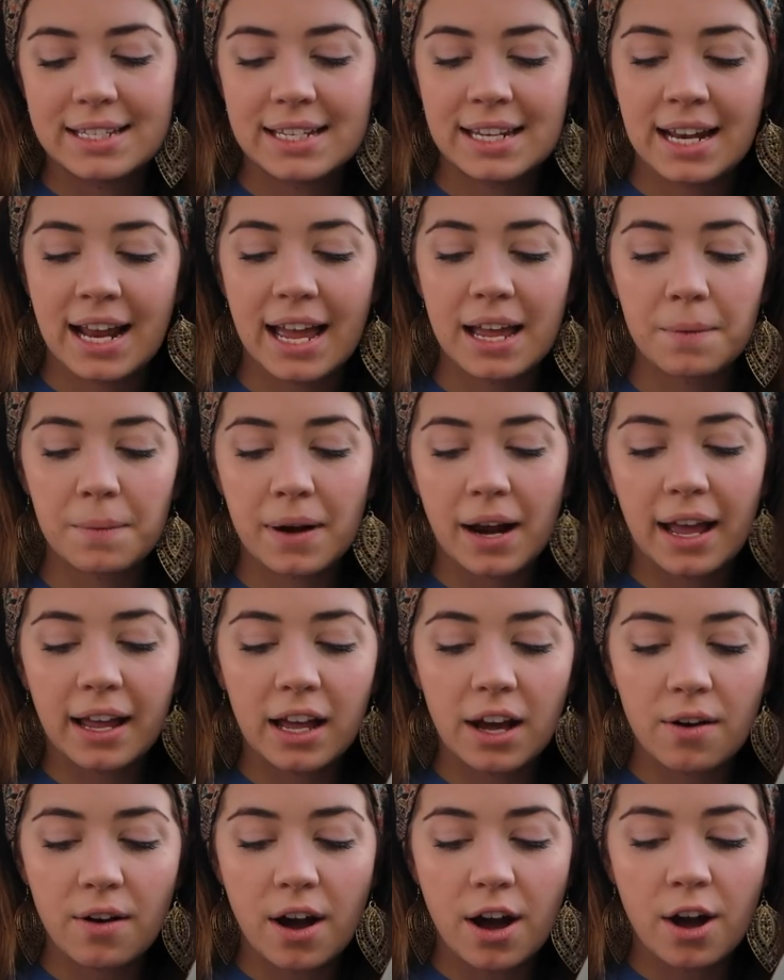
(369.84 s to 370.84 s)
tonight when I
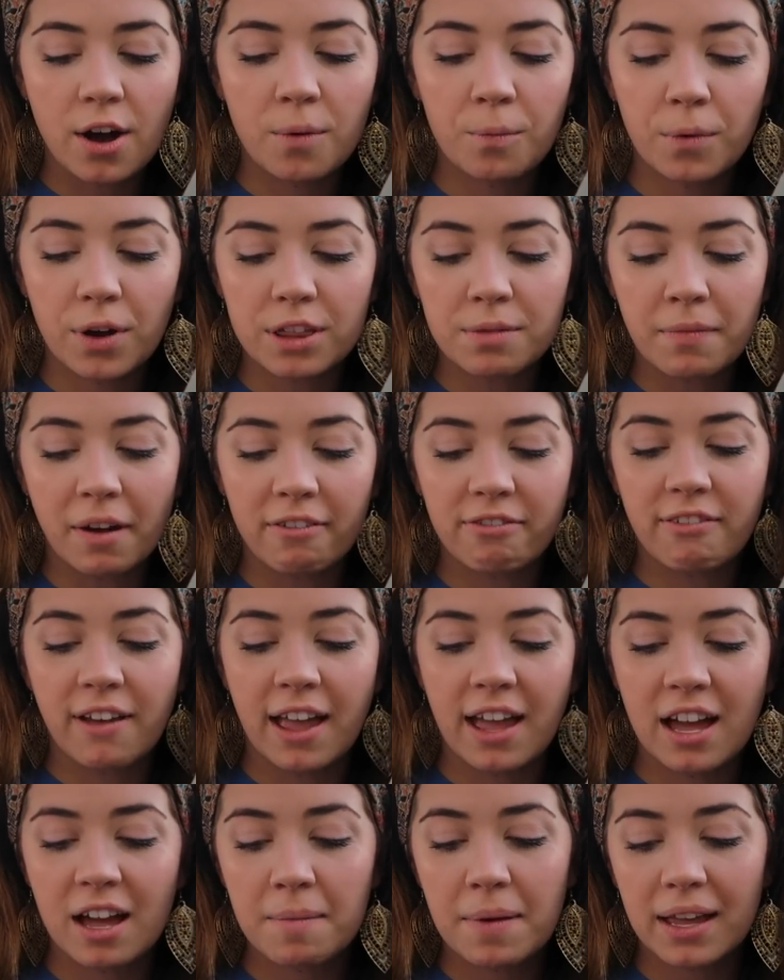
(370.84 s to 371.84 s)
go home with my
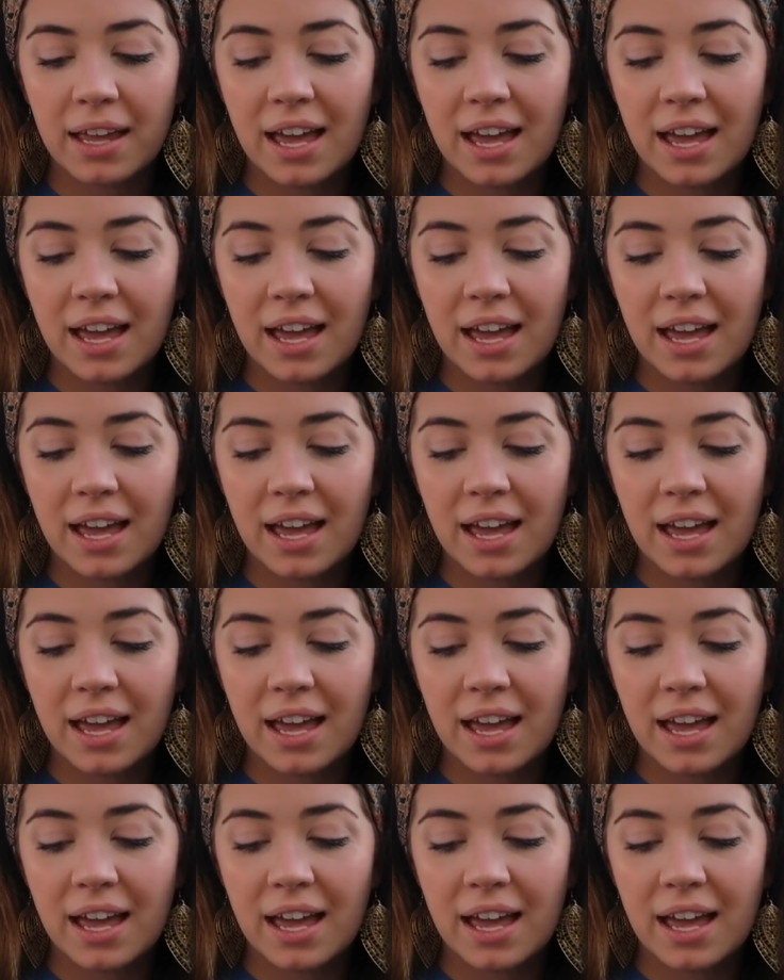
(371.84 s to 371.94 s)
fam,